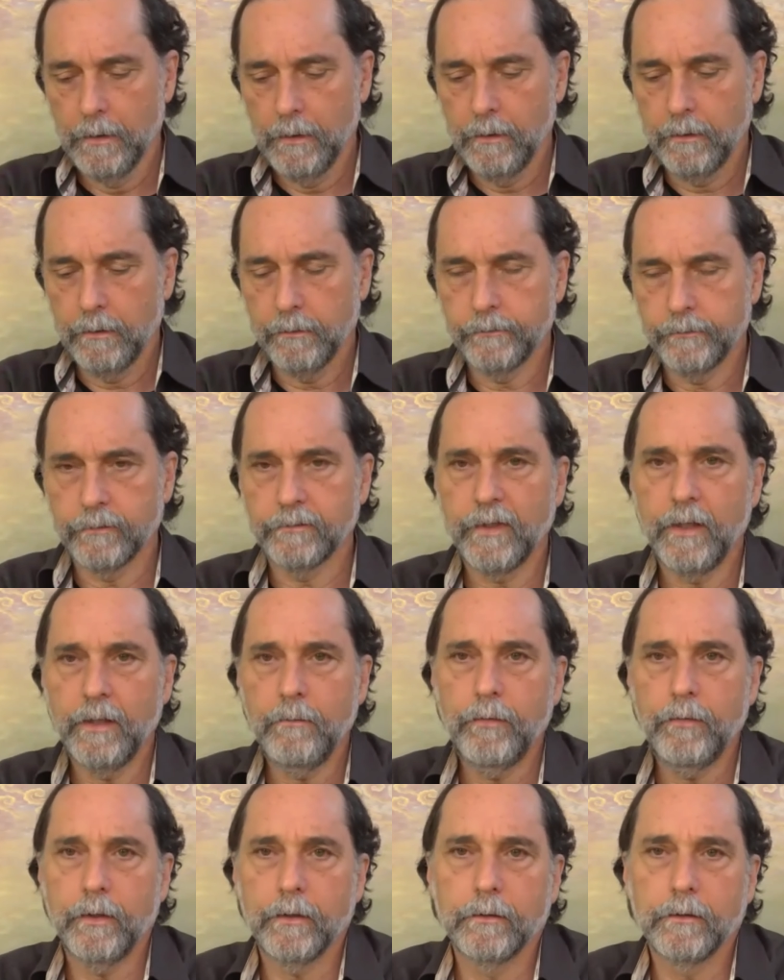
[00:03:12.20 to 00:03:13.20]
is the
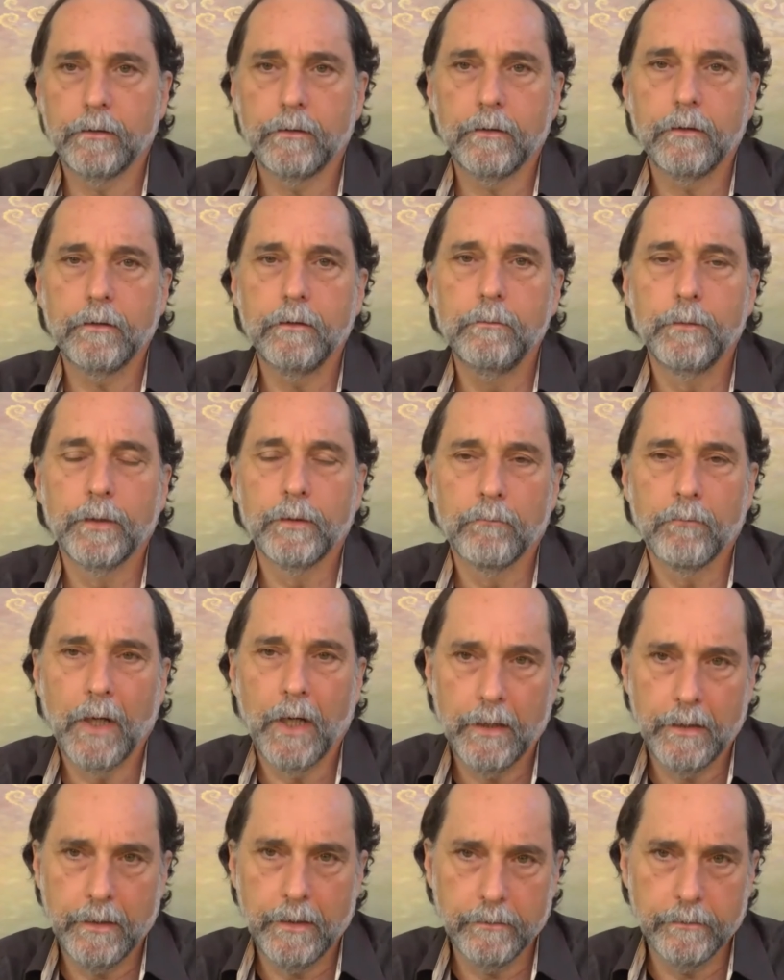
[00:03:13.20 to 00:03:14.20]
same thing that the human
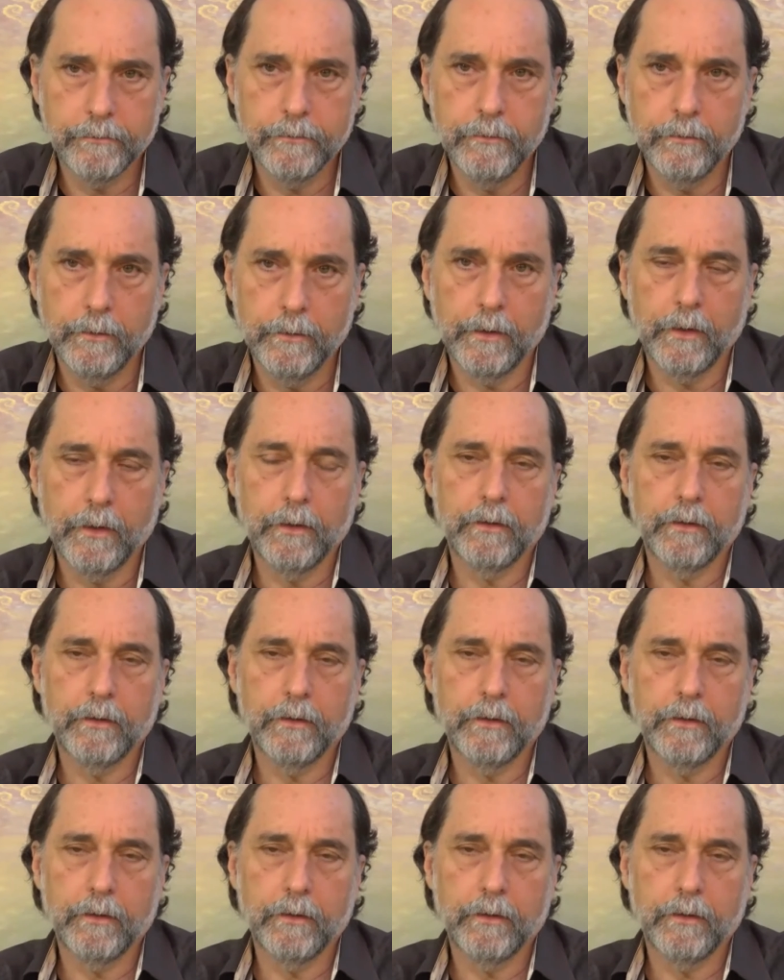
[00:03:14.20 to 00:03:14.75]
body is doing.